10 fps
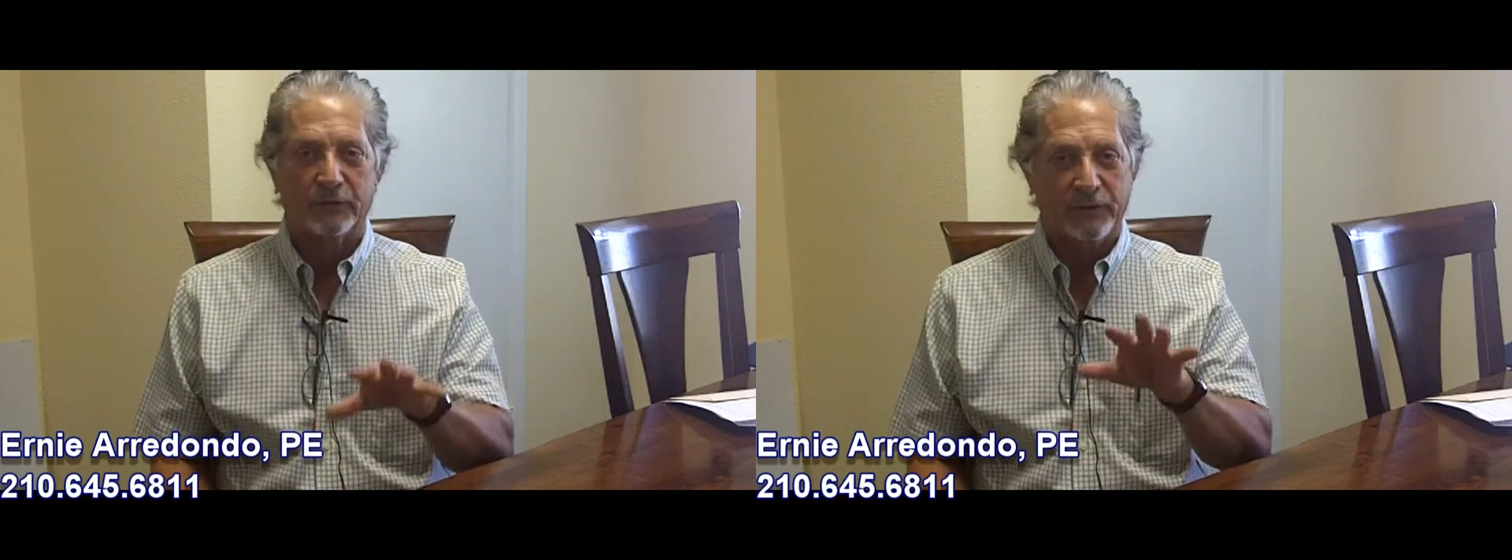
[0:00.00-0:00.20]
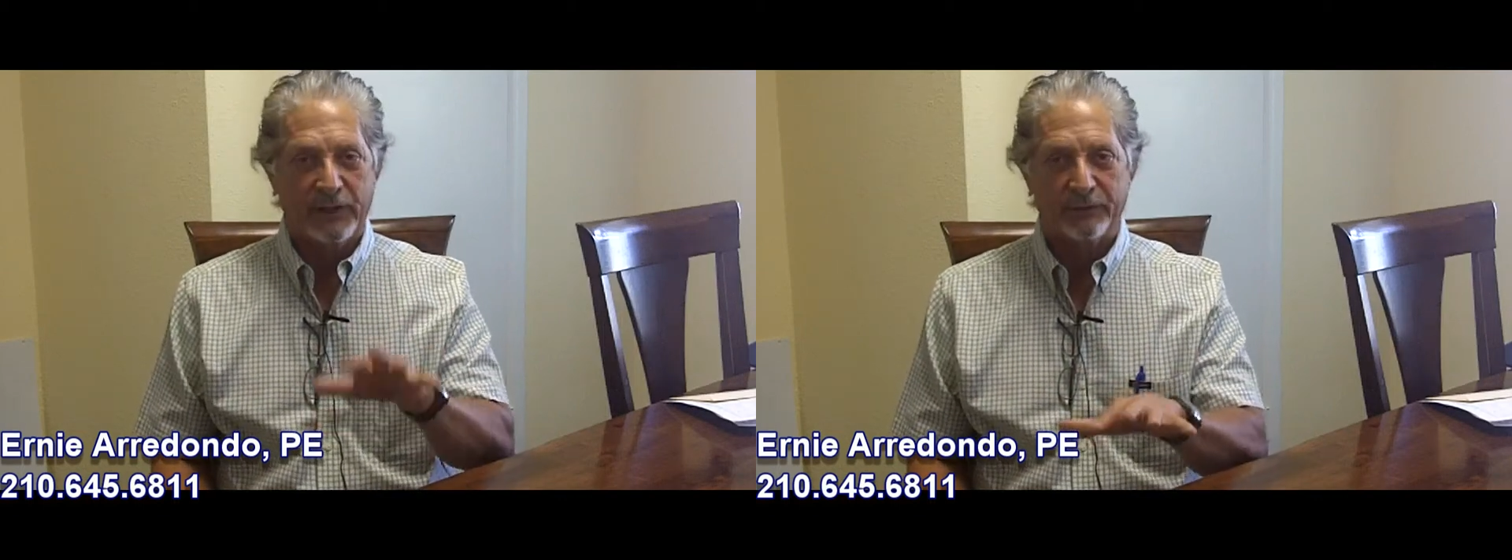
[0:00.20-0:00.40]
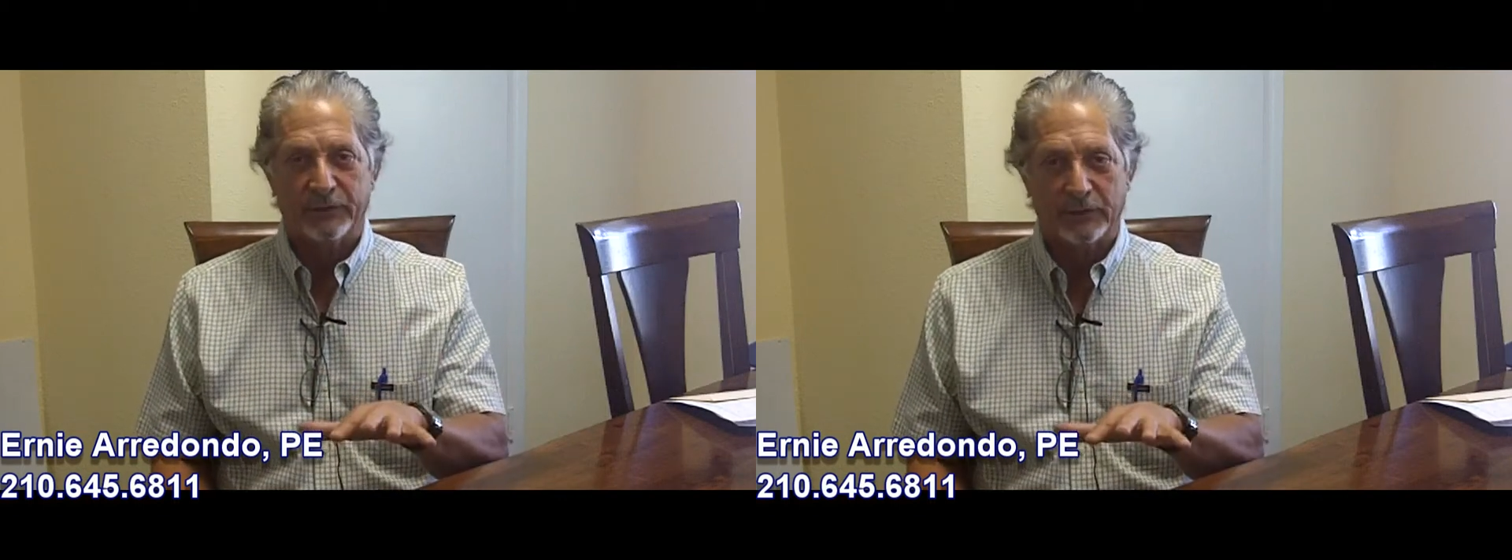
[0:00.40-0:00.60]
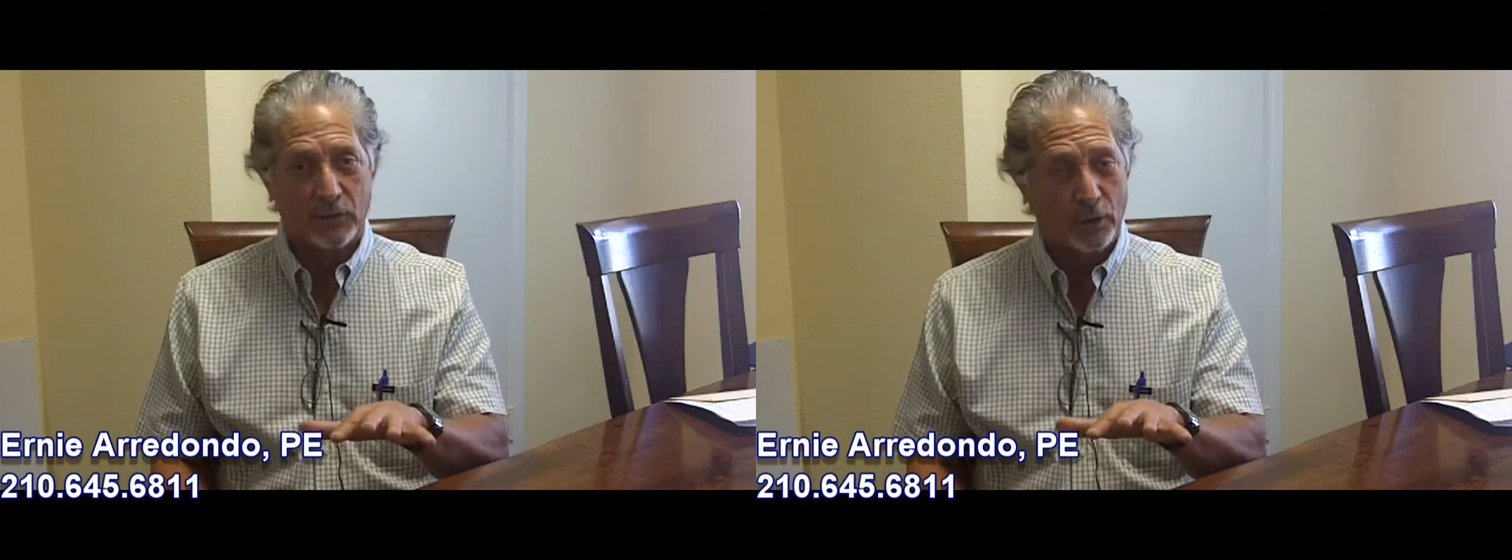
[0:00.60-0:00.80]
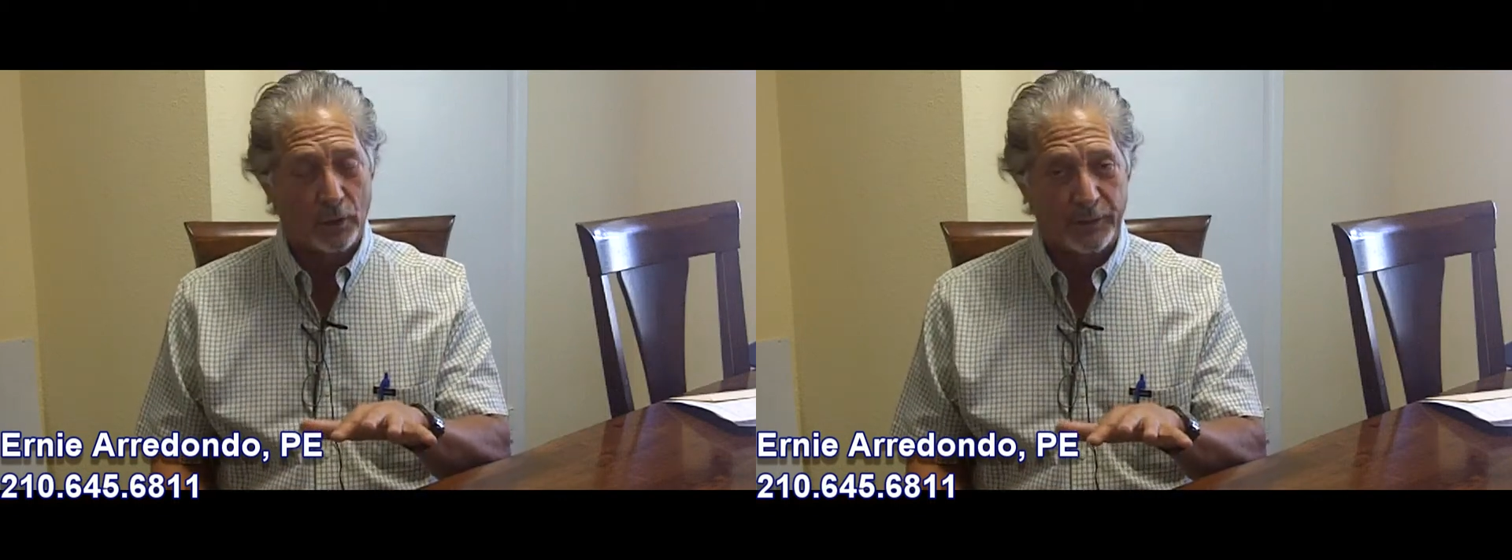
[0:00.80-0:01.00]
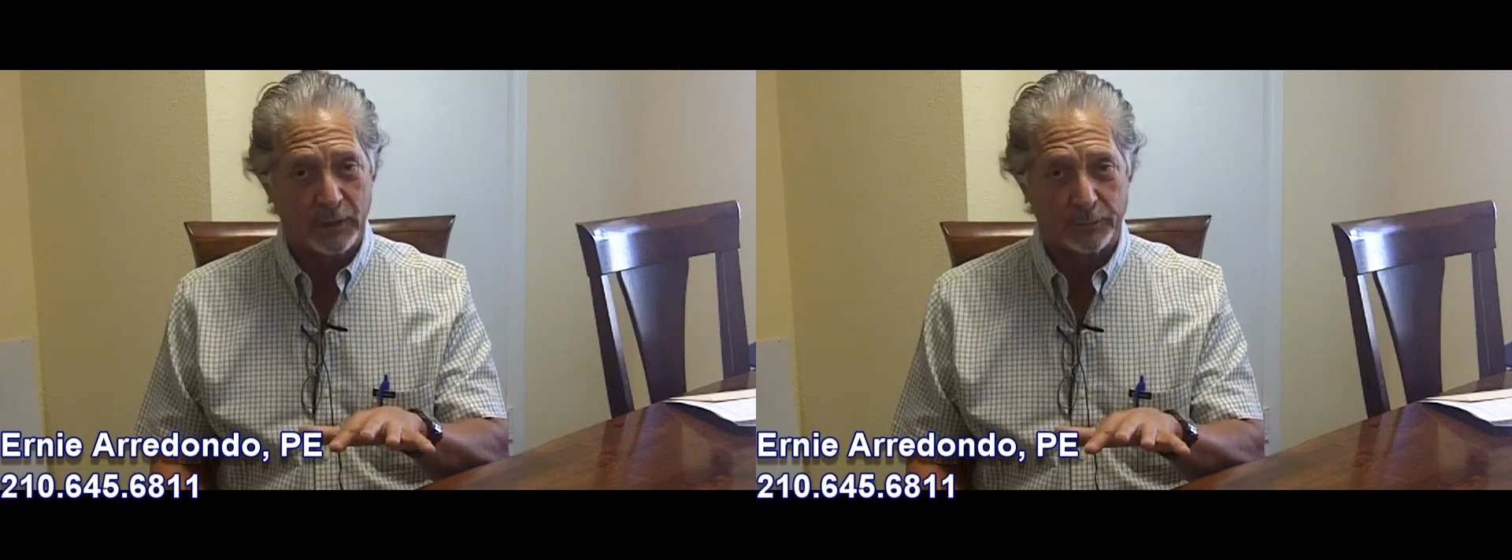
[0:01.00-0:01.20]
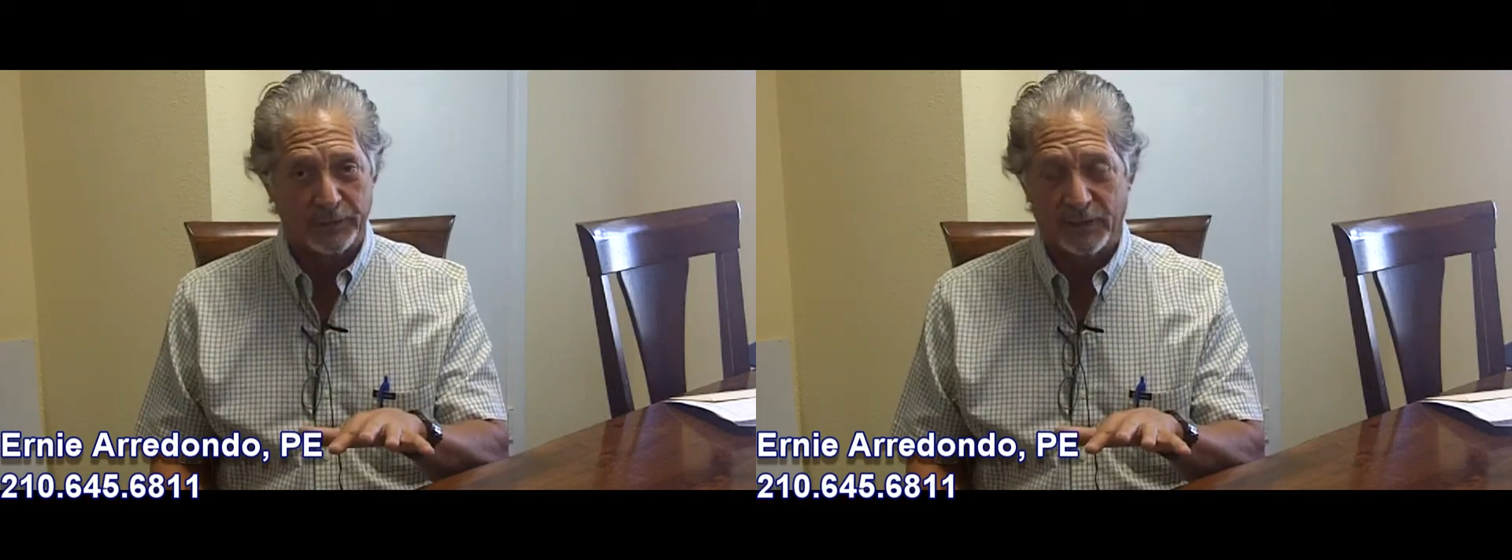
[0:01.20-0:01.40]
of having to call me up